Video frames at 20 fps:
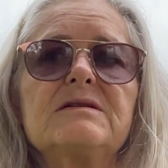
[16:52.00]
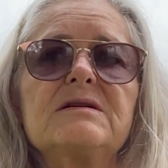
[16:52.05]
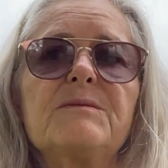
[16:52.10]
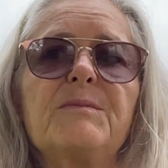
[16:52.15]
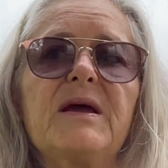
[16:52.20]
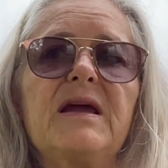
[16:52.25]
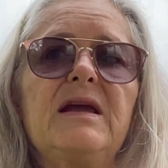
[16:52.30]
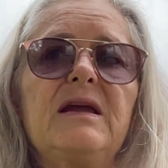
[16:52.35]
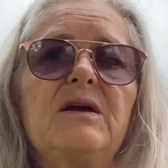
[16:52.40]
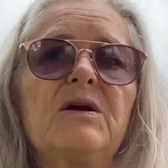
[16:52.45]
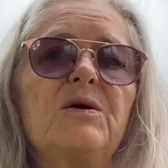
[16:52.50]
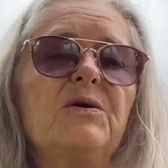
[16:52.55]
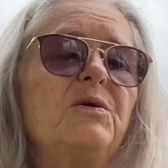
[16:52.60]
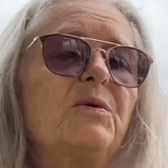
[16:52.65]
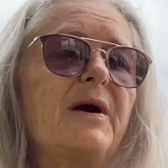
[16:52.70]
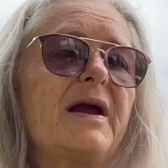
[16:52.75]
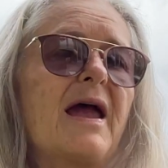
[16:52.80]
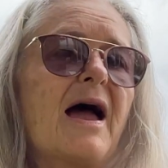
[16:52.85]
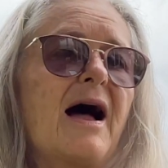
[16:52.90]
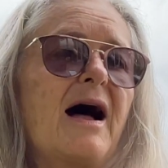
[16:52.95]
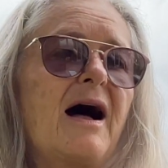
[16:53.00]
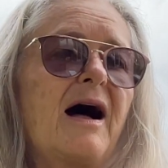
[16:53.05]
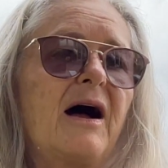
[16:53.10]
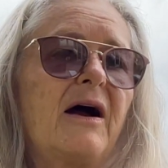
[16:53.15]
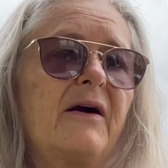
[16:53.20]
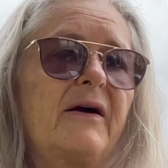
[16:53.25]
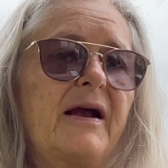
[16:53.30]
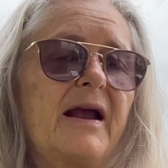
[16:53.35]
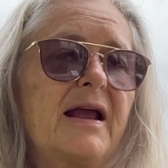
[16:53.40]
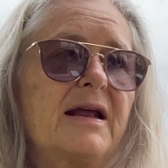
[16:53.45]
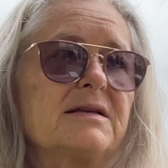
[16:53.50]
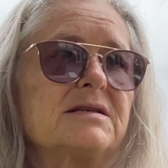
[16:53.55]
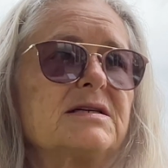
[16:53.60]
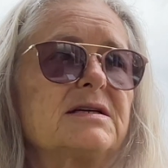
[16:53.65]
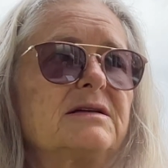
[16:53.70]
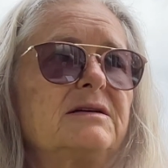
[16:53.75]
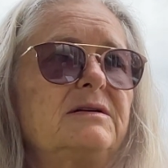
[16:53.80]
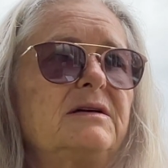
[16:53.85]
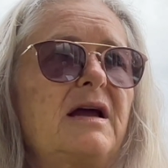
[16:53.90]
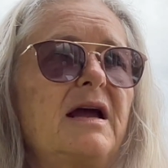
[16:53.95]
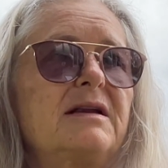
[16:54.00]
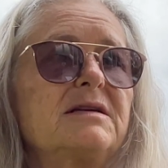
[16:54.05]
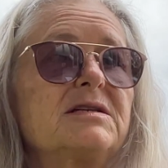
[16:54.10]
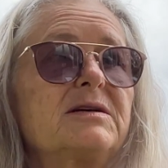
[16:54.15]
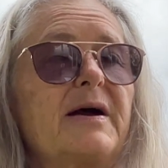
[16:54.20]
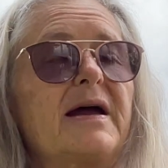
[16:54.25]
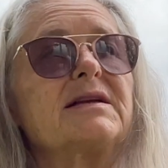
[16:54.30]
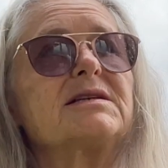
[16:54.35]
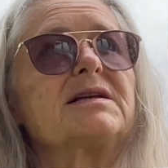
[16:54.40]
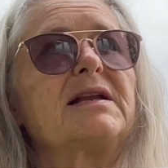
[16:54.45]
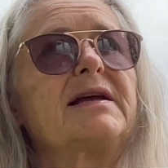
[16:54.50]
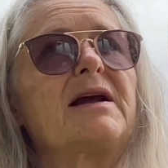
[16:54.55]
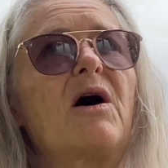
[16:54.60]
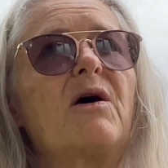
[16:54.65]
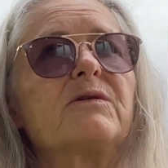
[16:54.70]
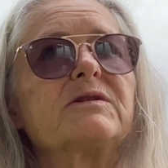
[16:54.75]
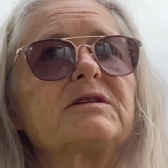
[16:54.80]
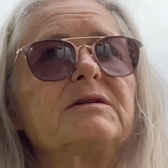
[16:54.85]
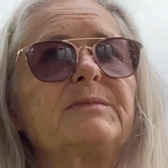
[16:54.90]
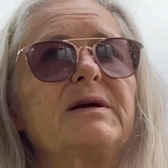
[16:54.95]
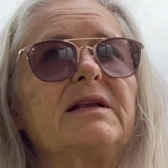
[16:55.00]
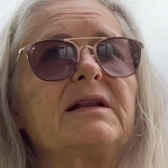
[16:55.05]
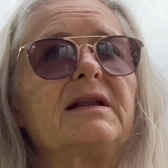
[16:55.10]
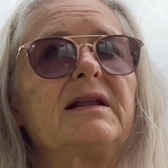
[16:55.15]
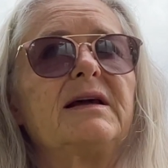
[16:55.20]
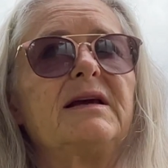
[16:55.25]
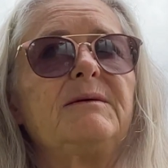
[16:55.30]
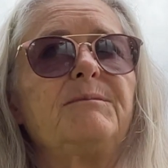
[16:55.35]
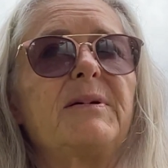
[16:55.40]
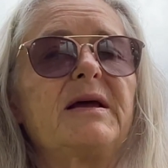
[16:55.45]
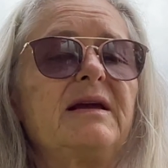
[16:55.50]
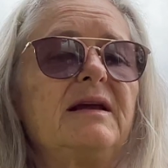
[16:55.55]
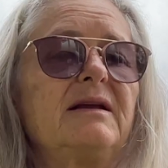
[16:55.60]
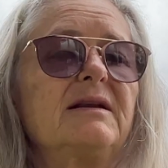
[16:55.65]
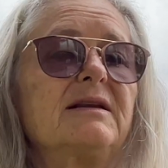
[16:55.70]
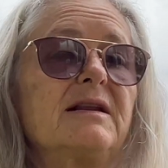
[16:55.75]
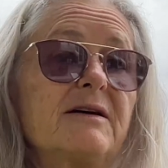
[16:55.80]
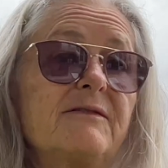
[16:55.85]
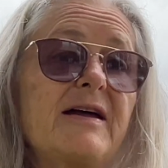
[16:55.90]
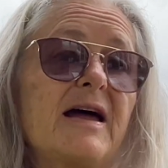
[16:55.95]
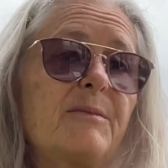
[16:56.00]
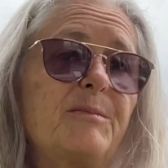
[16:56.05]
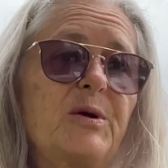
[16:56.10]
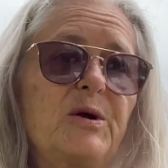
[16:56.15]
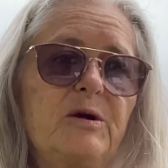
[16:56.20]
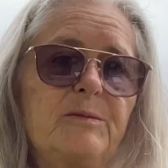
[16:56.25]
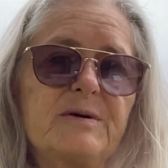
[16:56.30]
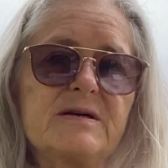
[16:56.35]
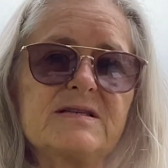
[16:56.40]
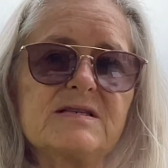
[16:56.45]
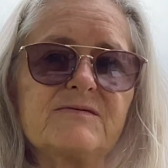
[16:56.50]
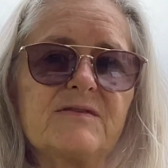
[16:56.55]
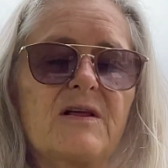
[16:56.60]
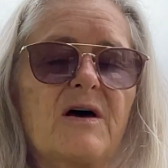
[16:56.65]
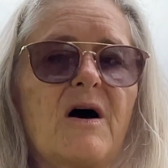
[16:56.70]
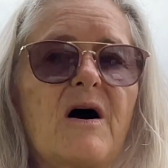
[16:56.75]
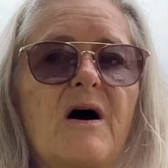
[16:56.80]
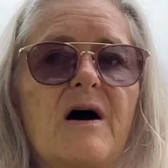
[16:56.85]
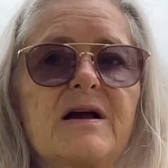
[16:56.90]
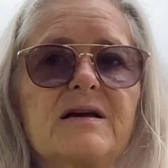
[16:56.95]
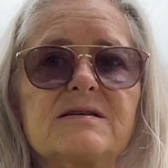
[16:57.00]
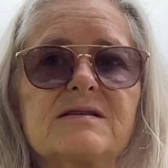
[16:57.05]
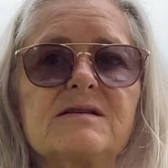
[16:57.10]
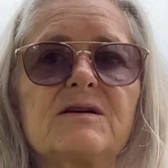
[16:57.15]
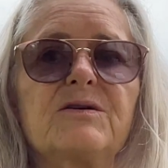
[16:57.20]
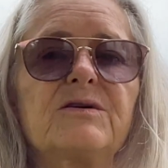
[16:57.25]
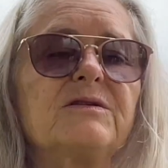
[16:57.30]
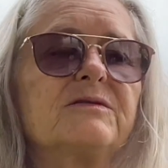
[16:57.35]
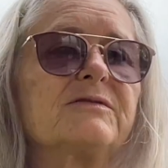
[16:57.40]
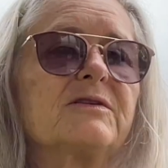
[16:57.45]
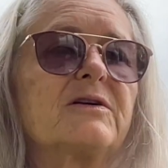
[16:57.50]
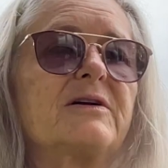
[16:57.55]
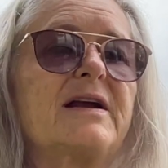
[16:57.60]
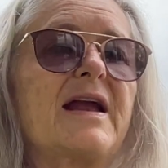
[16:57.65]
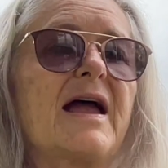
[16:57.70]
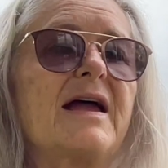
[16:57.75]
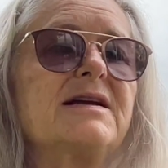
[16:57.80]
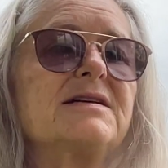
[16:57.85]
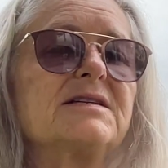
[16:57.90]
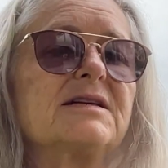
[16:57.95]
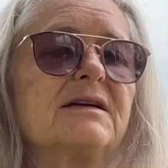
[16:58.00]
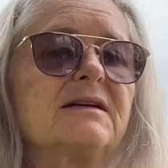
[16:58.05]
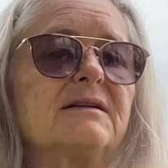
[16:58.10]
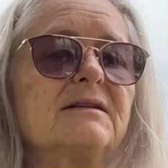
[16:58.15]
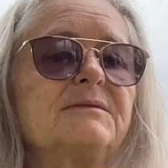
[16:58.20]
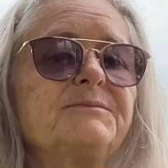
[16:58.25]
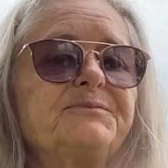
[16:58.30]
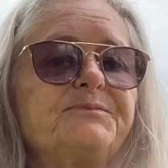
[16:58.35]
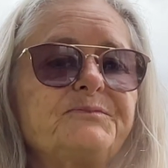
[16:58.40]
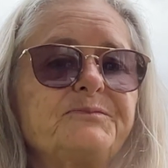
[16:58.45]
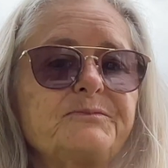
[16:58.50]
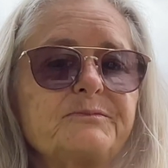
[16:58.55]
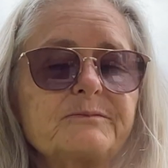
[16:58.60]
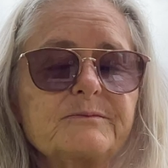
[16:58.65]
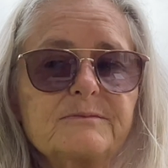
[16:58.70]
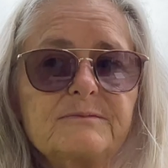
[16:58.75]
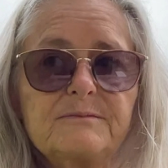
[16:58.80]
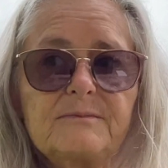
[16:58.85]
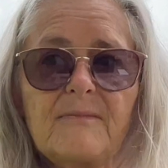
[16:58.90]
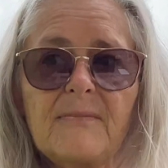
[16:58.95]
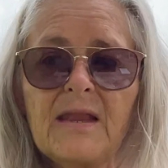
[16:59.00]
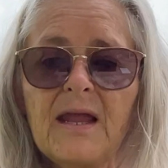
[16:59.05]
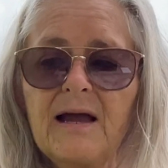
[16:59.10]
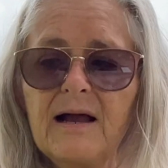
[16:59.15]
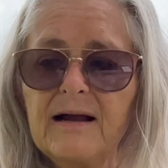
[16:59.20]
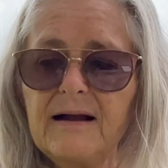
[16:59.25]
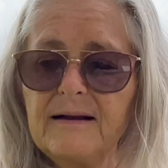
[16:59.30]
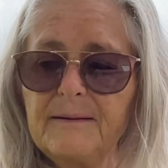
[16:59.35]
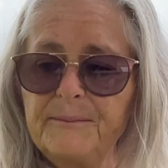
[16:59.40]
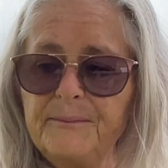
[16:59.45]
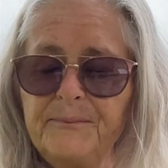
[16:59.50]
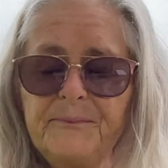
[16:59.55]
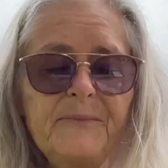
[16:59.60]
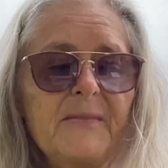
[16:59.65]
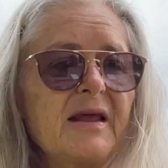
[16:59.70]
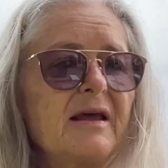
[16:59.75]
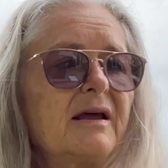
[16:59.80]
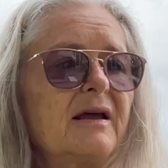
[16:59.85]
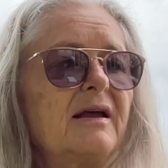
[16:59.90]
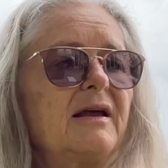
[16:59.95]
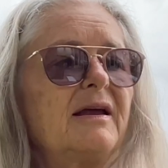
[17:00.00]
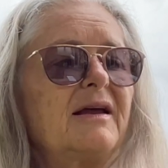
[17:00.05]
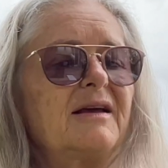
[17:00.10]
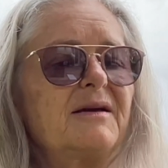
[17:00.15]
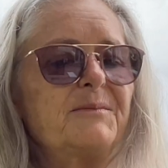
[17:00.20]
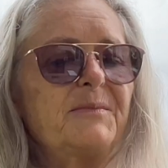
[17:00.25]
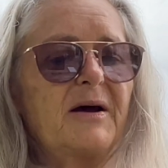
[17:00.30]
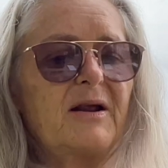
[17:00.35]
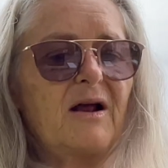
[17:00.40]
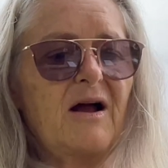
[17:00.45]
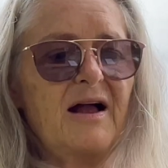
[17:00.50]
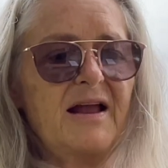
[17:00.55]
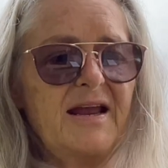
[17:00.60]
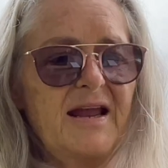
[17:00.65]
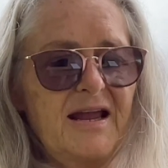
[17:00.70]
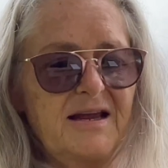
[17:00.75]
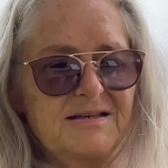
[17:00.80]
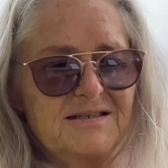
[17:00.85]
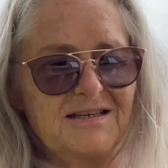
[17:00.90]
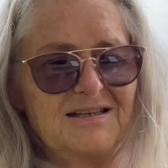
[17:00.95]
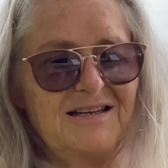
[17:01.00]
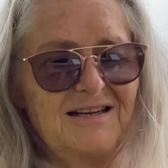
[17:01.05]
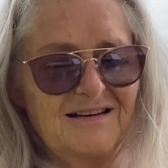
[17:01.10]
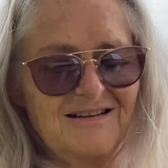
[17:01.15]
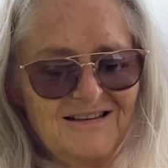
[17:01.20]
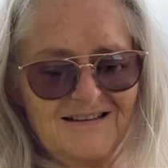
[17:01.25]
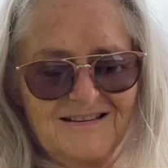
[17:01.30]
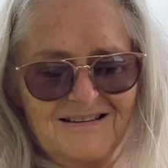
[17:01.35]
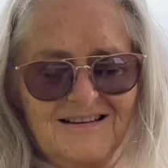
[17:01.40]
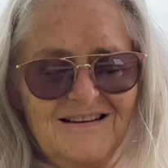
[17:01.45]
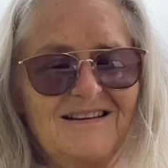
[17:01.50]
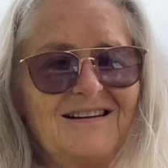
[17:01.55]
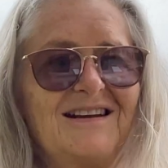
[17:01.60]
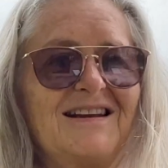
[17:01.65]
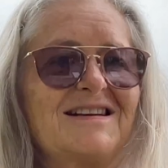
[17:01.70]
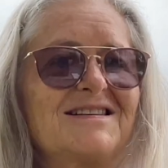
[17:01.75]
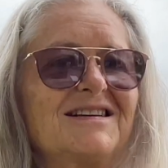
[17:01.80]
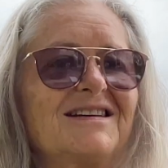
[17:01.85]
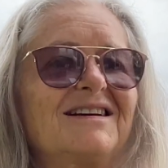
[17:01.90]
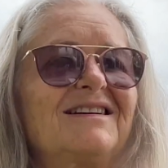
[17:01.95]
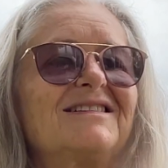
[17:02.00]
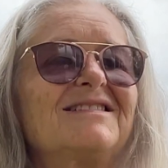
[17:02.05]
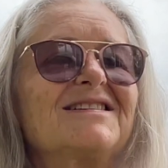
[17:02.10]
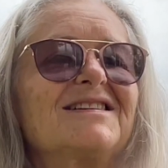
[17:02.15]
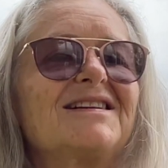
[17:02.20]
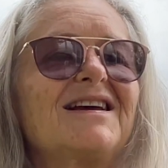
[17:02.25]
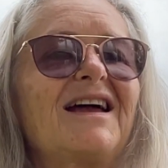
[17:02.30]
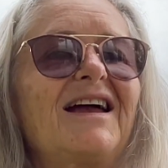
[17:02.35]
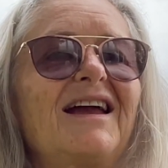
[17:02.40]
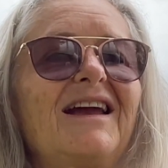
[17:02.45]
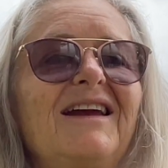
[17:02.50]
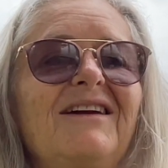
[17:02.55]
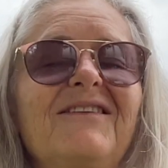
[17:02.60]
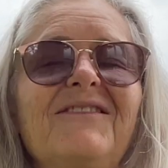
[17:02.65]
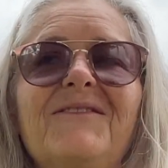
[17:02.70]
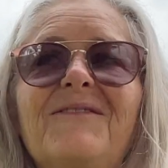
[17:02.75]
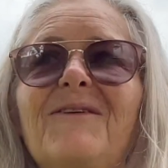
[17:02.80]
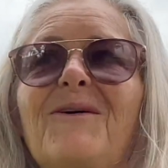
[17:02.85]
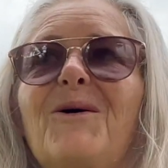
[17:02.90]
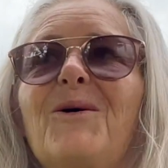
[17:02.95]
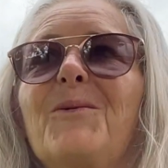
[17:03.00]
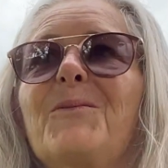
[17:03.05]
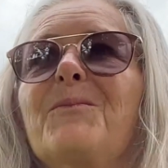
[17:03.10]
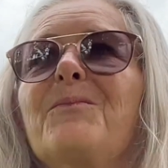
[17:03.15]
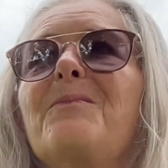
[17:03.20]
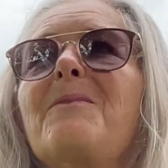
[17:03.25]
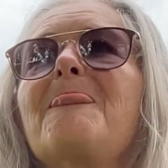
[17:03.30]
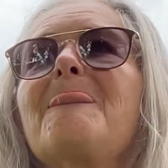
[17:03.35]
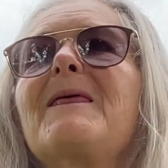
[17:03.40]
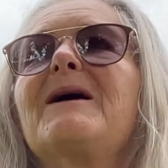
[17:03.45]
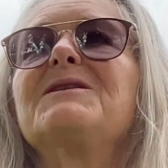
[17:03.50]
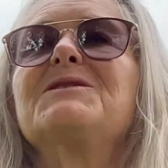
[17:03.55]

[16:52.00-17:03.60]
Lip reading: be who we are, and to actually ultimately live our purpose for the highest good of creation. But I had to get a letter today from a